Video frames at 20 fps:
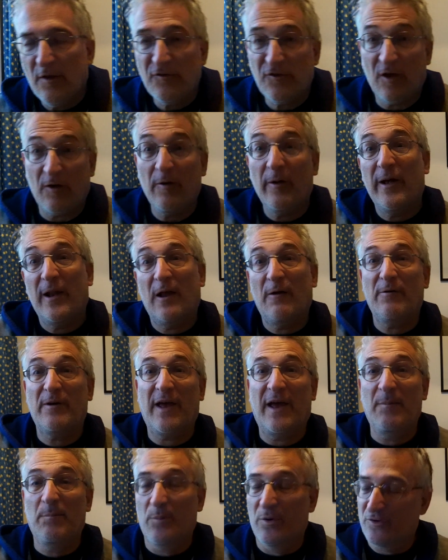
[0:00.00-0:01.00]
So hello
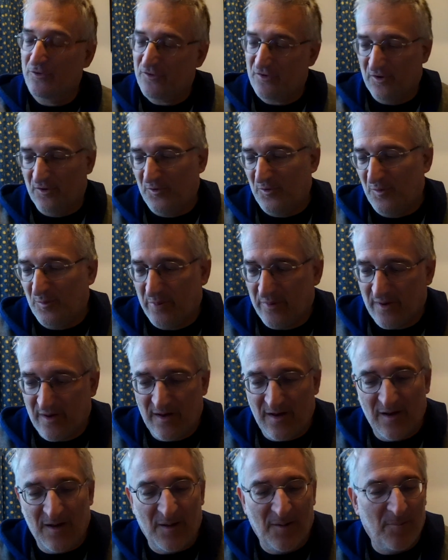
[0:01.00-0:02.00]
again,
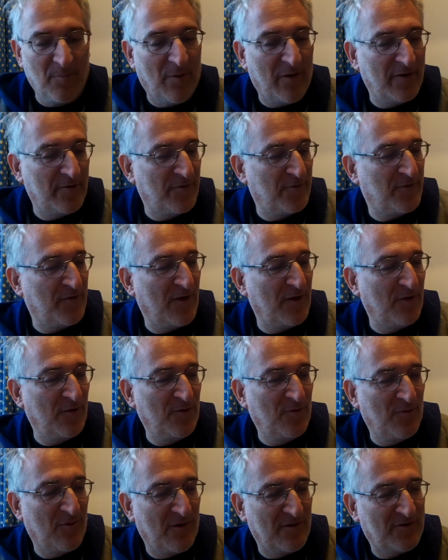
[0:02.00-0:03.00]
BookTube. My
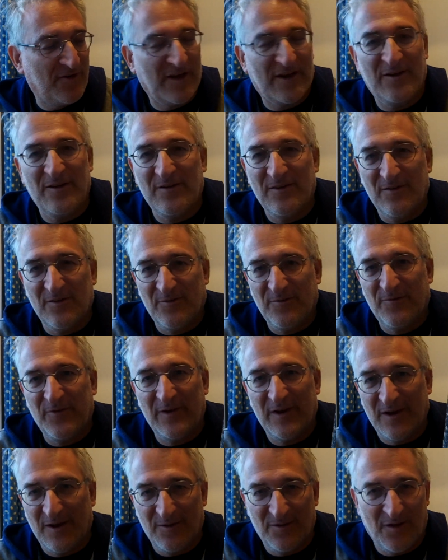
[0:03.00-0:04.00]
review, second
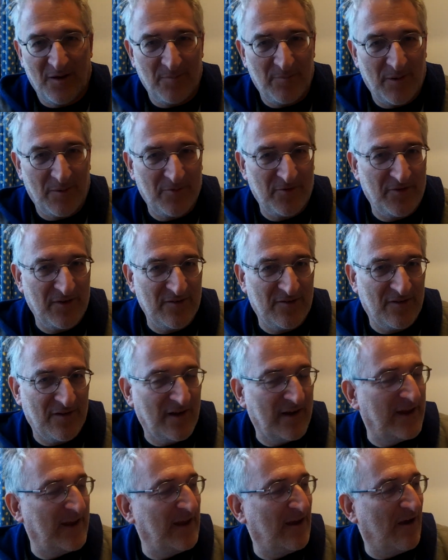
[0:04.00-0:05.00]
video that I'm publishing
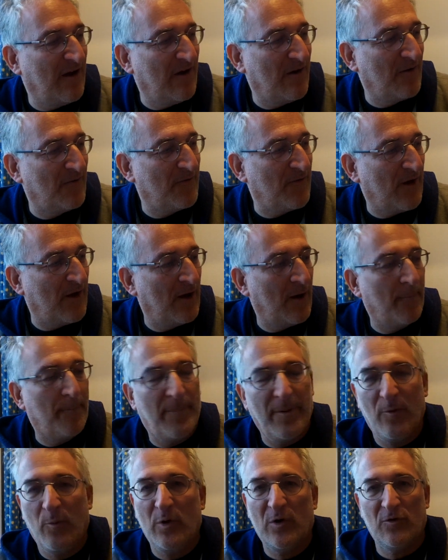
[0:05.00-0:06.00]
today, of
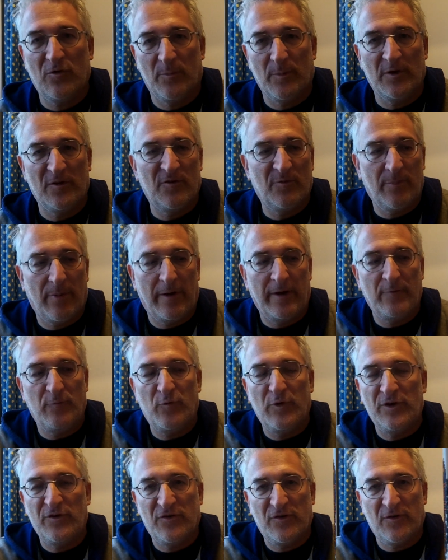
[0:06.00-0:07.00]
Bewilderment by
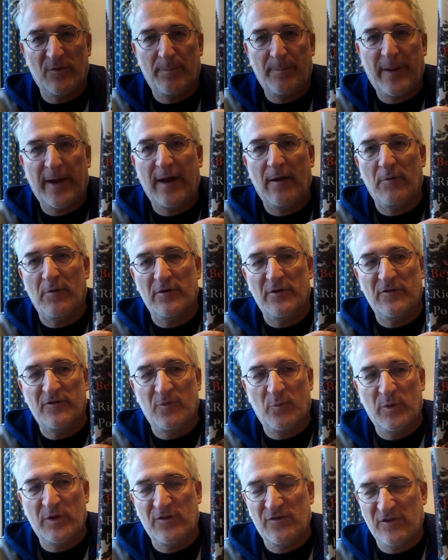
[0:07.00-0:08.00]
Richard
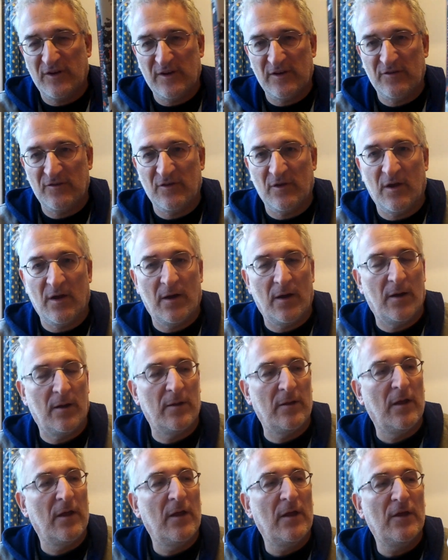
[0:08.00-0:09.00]
Powers, which is
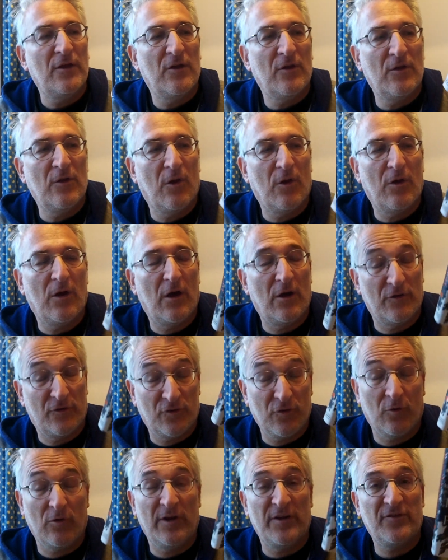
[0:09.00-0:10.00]

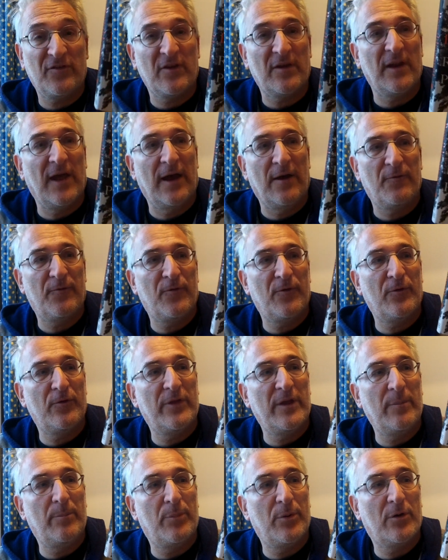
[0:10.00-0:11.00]
shortlisted now for
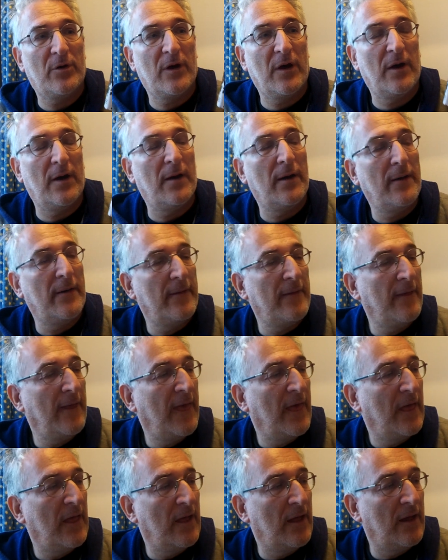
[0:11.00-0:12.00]
the Booker
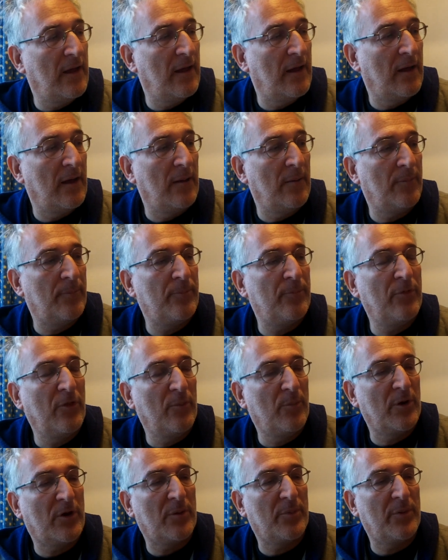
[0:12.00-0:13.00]

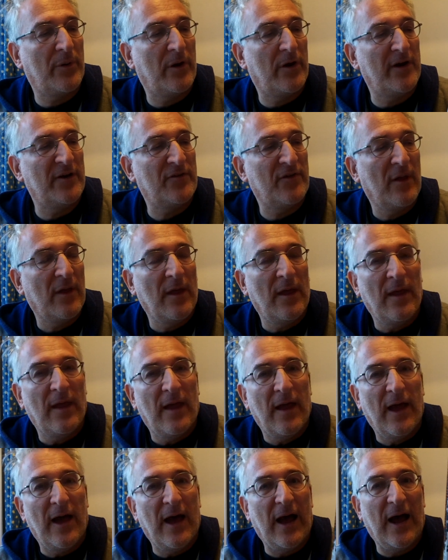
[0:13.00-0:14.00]
Prize.
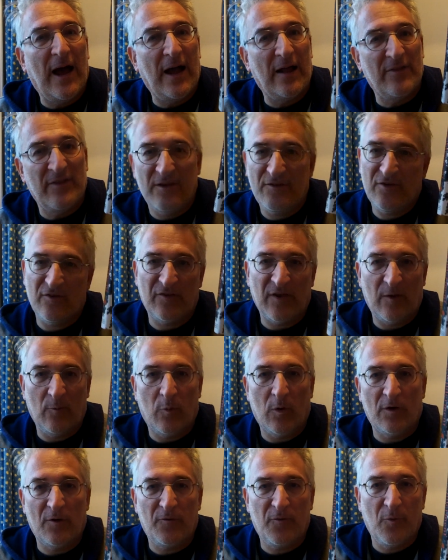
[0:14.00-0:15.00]
And this is a
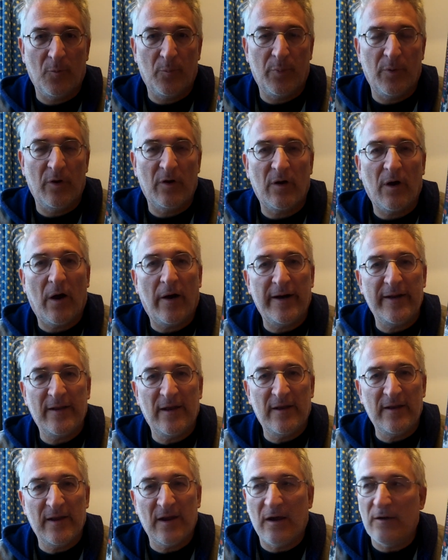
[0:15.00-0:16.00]
wonderful book. I've